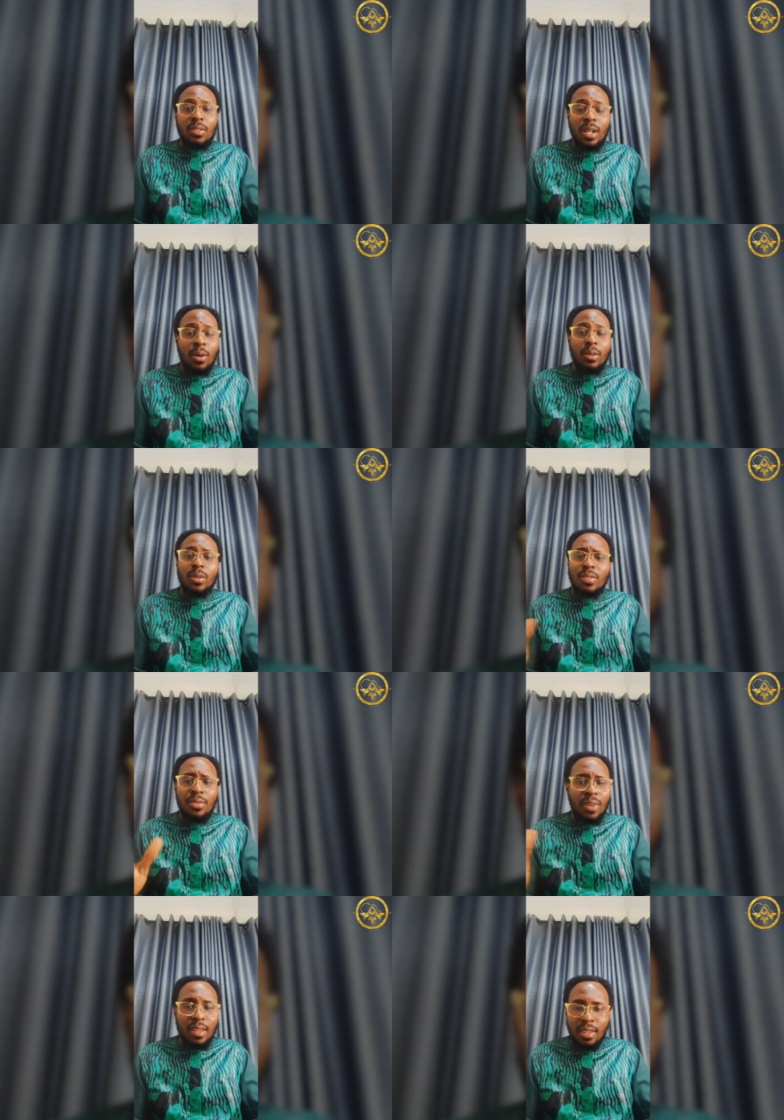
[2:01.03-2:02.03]
and all those
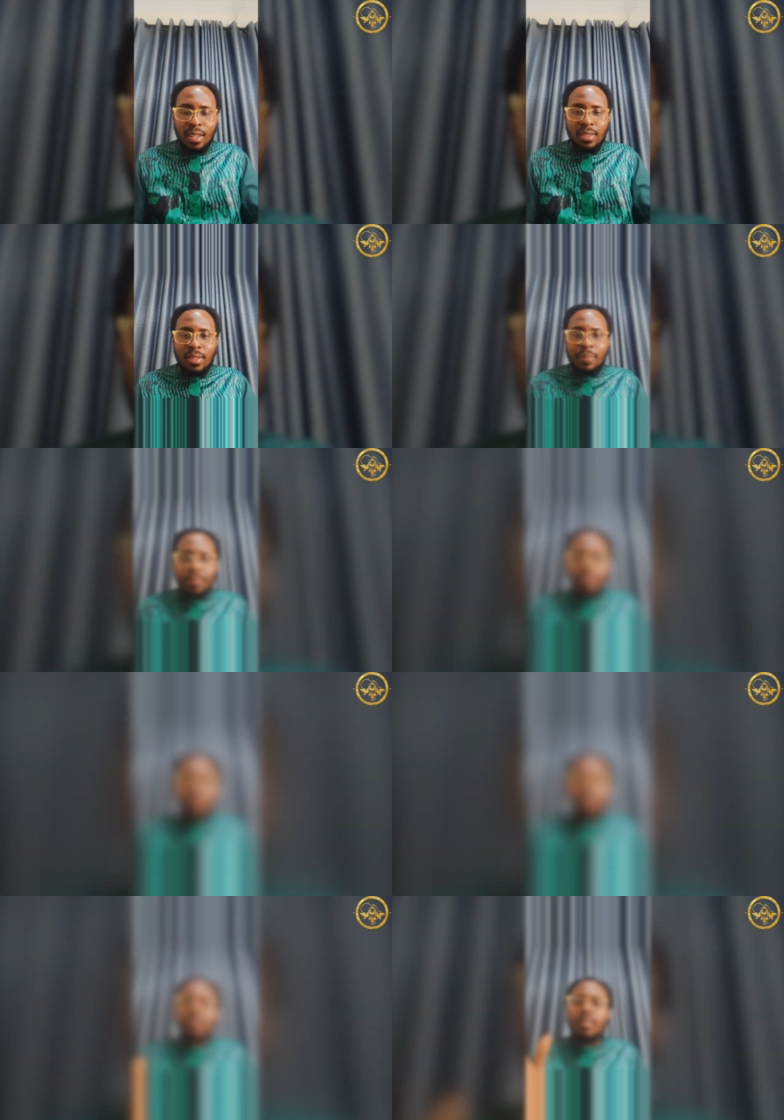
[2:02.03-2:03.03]
different things.
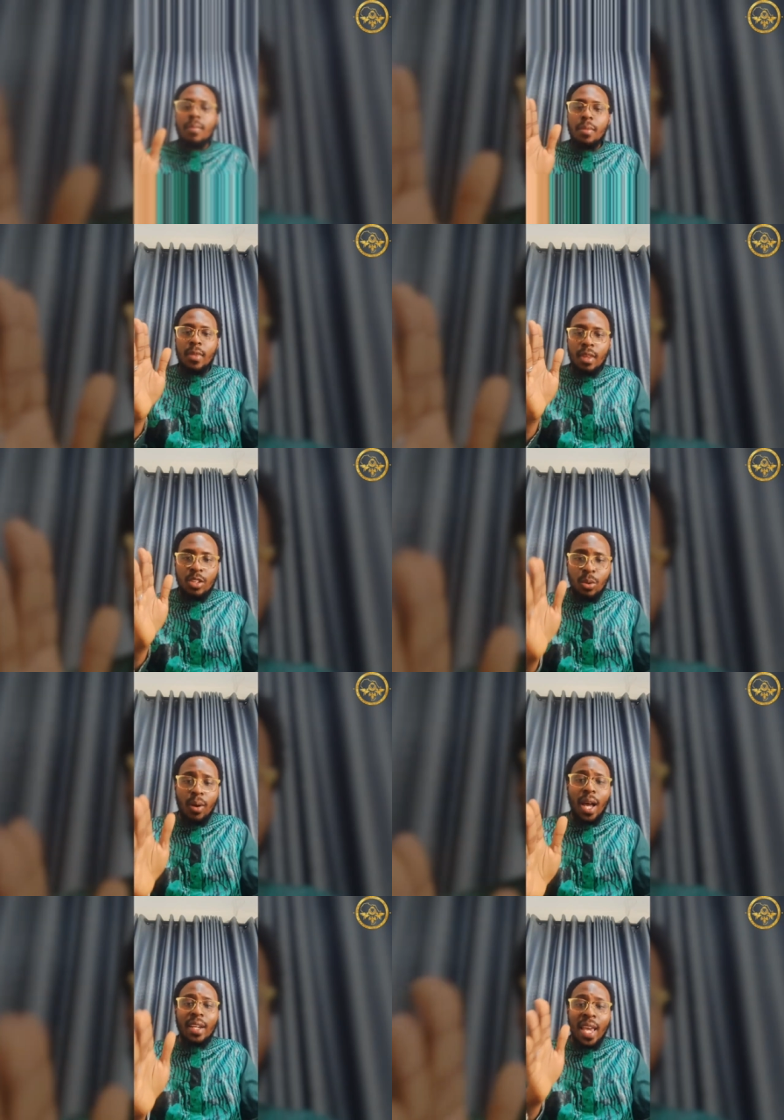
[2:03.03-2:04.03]
You
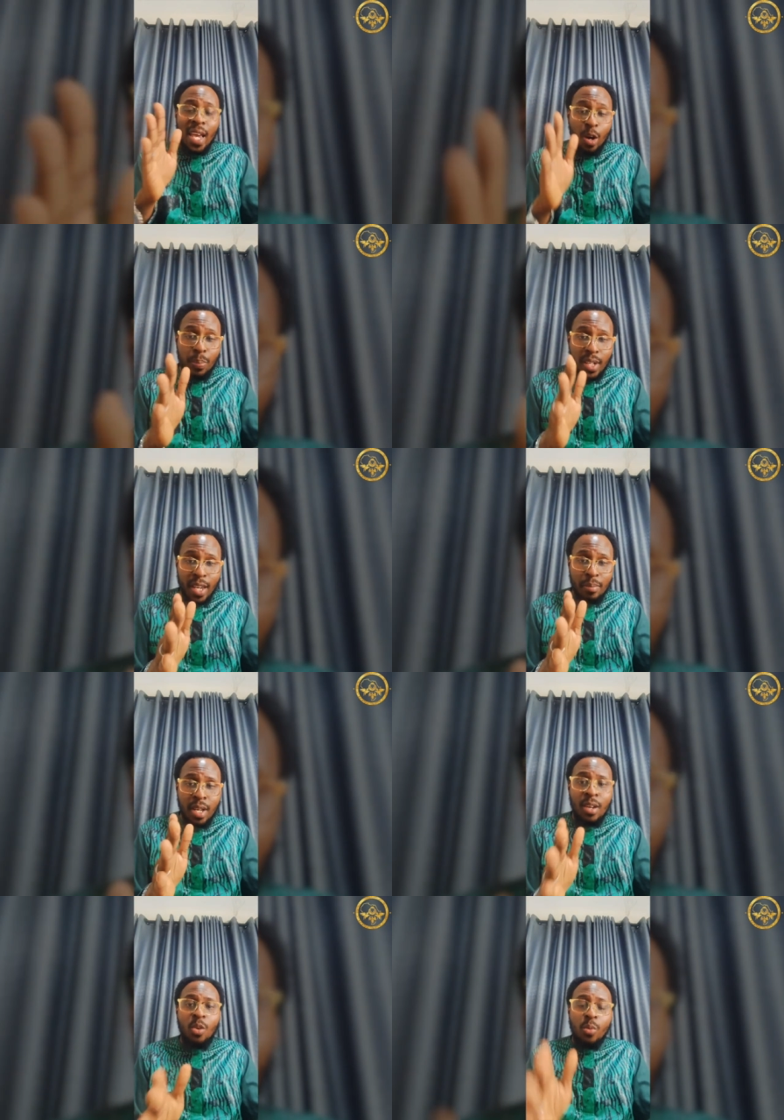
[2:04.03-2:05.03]
can help
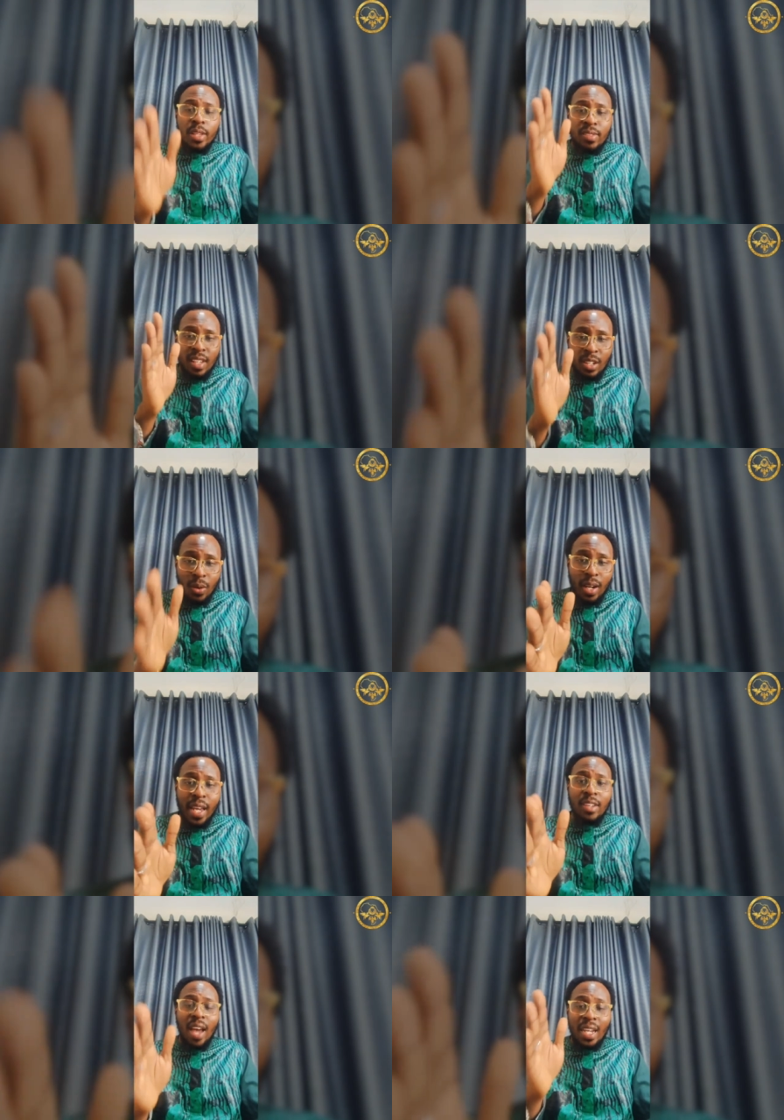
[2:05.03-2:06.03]
them with the
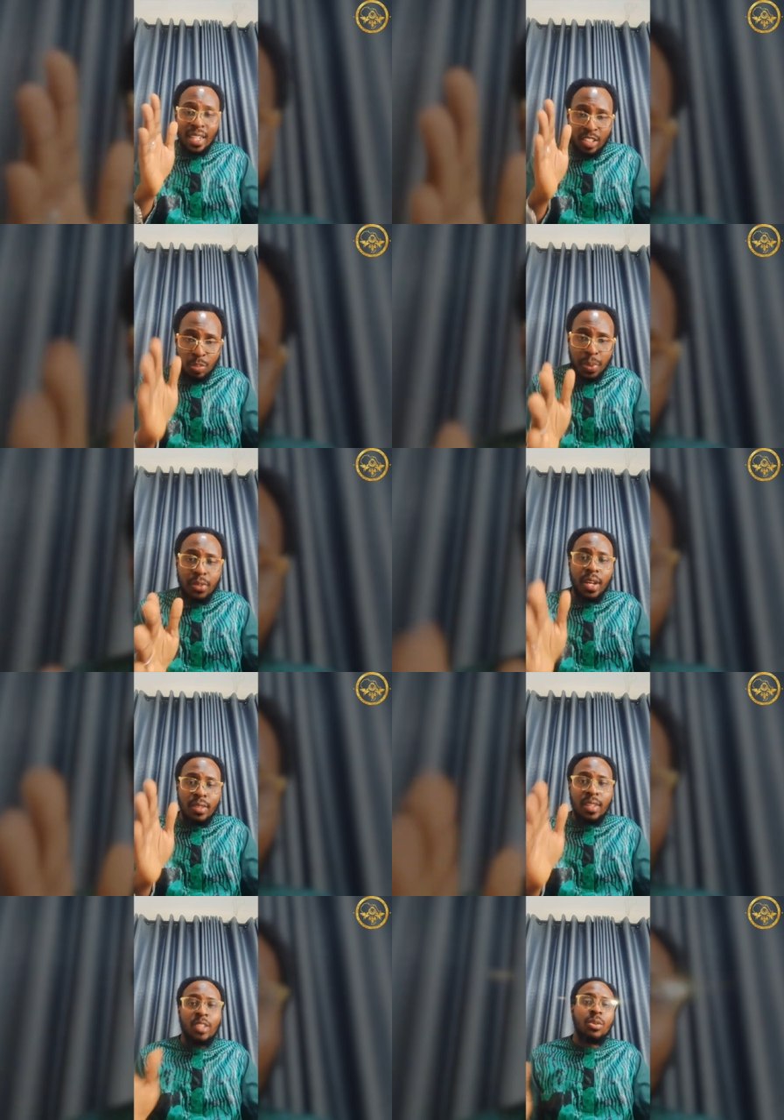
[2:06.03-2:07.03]
knowledge and the
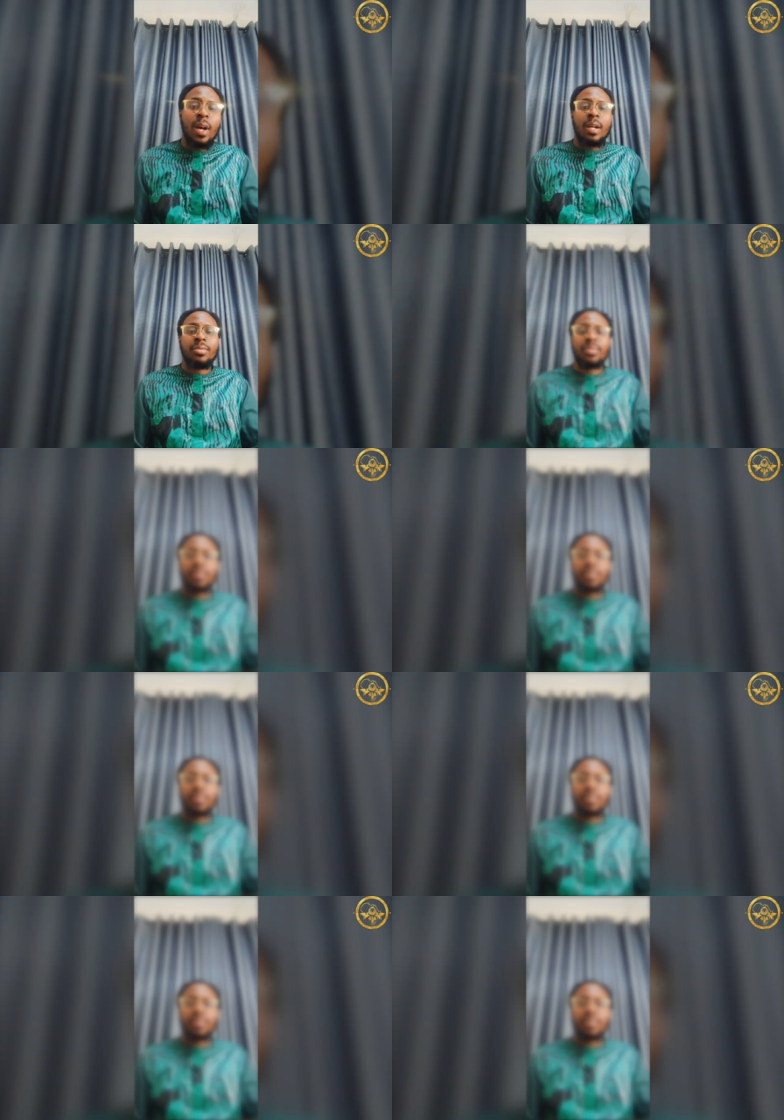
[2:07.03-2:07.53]
experience that you have.